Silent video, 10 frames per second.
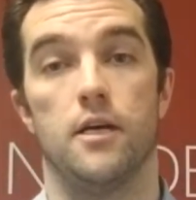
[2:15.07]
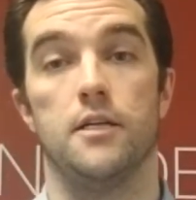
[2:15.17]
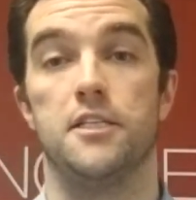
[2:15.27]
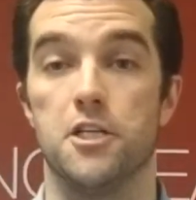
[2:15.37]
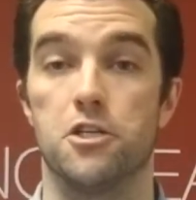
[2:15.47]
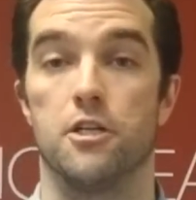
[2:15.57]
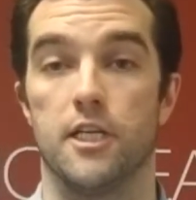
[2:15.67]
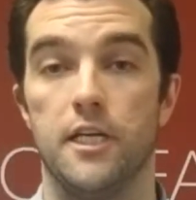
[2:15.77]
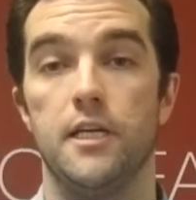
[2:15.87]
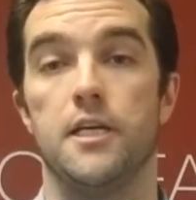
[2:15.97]

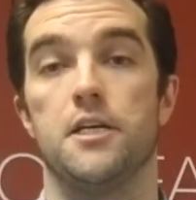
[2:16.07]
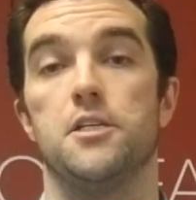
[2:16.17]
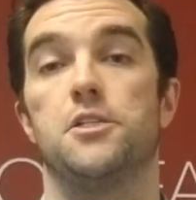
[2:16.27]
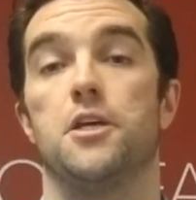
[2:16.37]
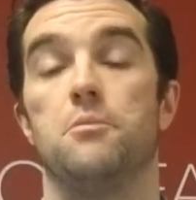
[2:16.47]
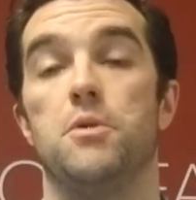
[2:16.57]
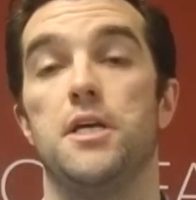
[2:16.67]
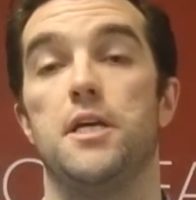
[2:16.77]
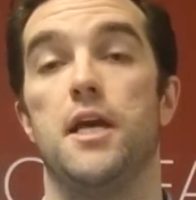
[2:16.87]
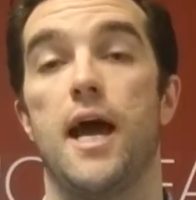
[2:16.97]
digitally is going to
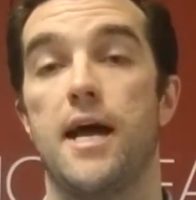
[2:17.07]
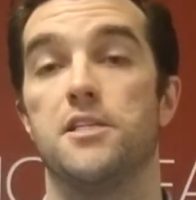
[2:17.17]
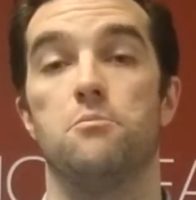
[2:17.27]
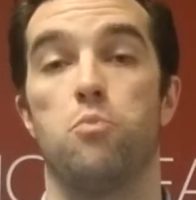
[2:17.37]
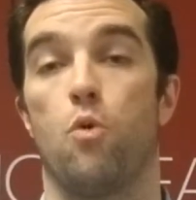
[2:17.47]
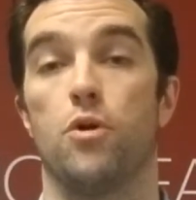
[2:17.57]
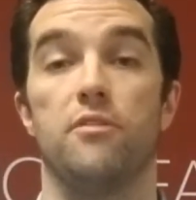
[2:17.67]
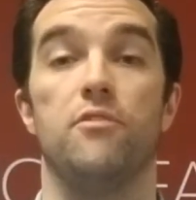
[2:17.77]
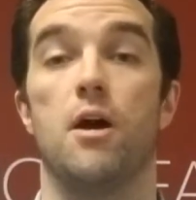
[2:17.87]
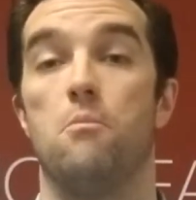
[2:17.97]
be as important,
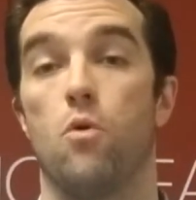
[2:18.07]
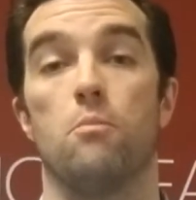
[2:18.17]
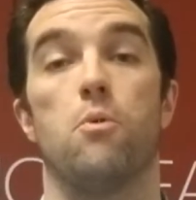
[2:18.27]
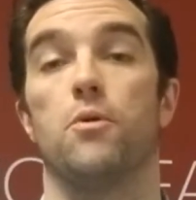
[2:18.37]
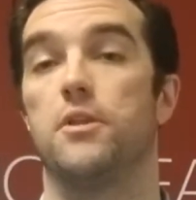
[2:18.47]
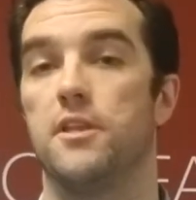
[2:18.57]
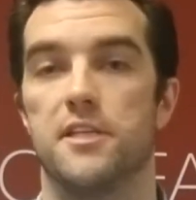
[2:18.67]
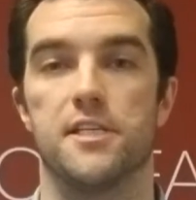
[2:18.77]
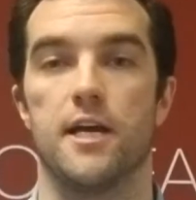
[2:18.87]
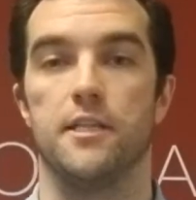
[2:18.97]
if not more important, than the
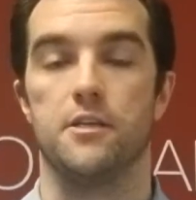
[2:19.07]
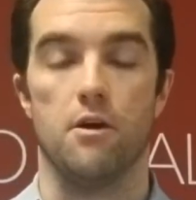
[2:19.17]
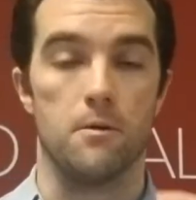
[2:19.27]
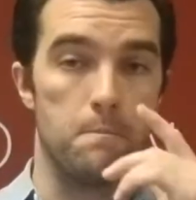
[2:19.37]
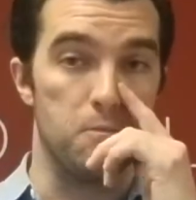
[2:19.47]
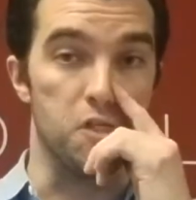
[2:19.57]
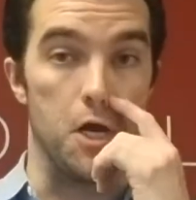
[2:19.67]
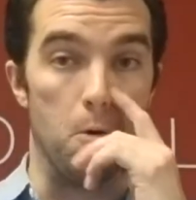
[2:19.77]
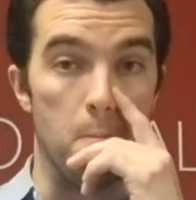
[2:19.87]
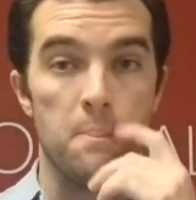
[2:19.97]
sign in the yard.
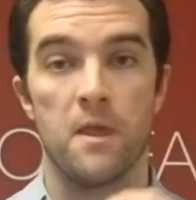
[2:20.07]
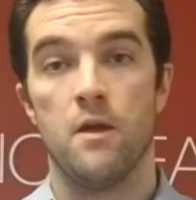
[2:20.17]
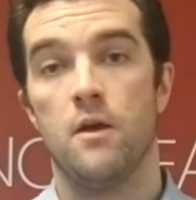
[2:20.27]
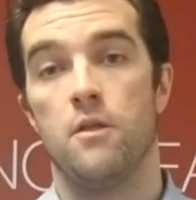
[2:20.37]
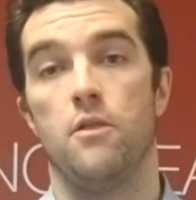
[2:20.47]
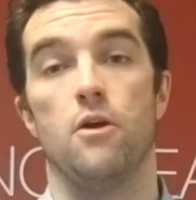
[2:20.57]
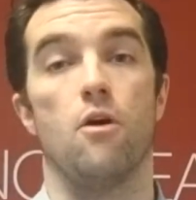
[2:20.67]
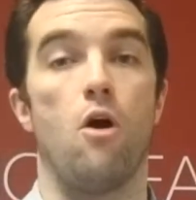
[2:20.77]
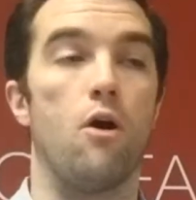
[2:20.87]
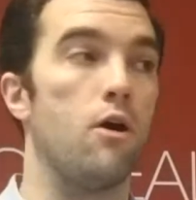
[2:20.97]
So
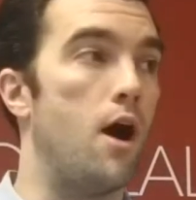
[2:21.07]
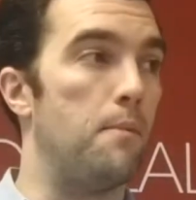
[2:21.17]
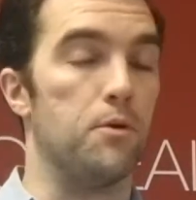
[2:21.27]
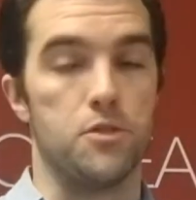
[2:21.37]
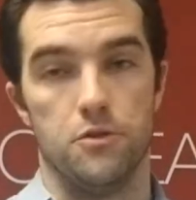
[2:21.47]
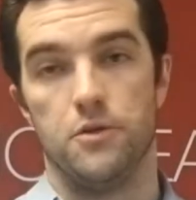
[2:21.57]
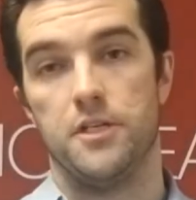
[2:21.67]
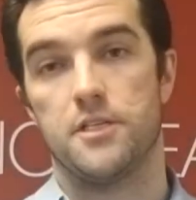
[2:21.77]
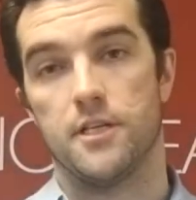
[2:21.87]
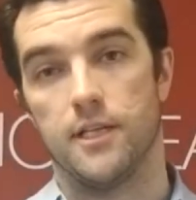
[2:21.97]
there are
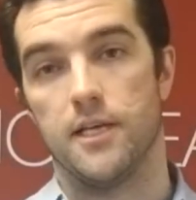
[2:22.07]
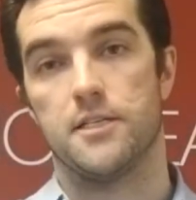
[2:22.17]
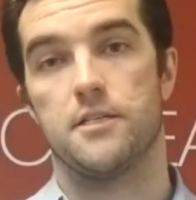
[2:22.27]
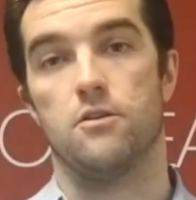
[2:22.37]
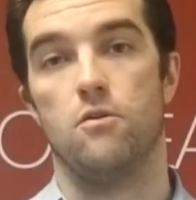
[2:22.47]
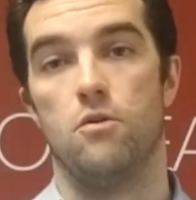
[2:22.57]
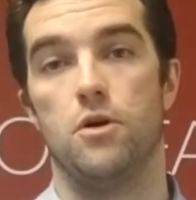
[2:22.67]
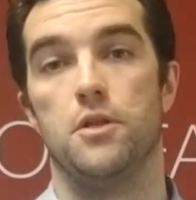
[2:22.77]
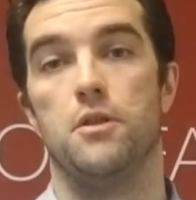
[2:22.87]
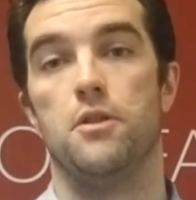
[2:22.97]
opportunities to list
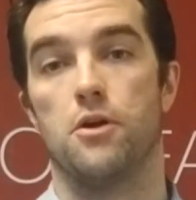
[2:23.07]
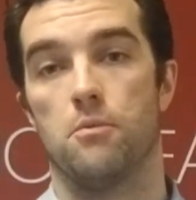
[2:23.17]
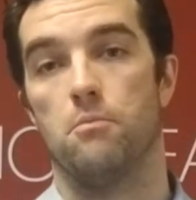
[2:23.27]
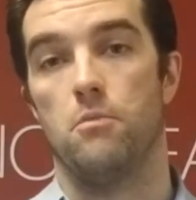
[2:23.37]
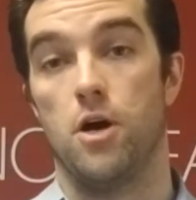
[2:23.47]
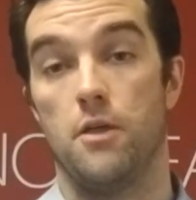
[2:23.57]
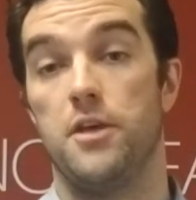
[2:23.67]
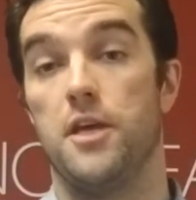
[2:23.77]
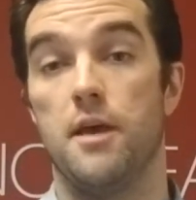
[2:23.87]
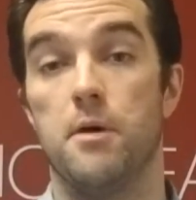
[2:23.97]
on the
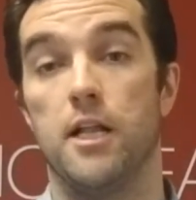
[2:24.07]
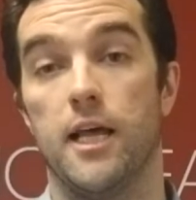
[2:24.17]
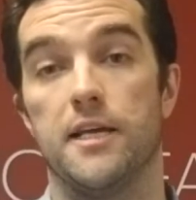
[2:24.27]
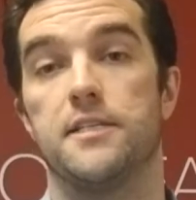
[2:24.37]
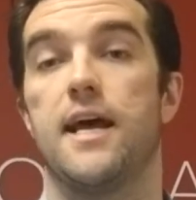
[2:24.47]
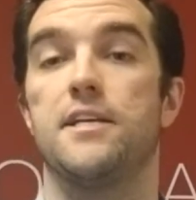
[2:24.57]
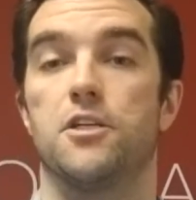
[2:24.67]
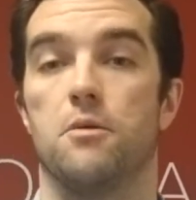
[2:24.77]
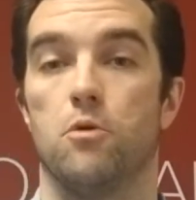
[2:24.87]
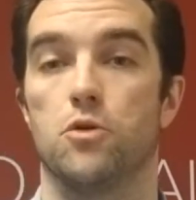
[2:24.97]
MLS as a
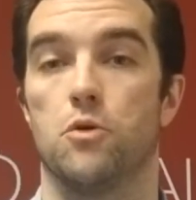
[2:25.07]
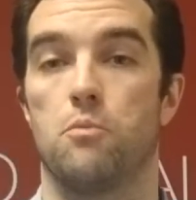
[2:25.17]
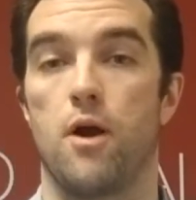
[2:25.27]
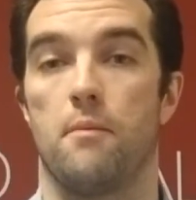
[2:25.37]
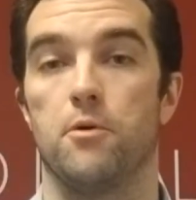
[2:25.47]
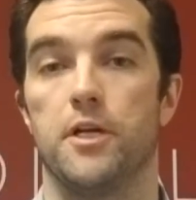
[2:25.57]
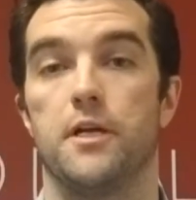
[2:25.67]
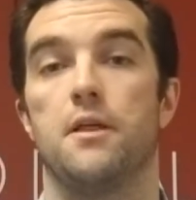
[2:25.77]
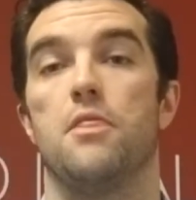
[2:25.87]
commercial property.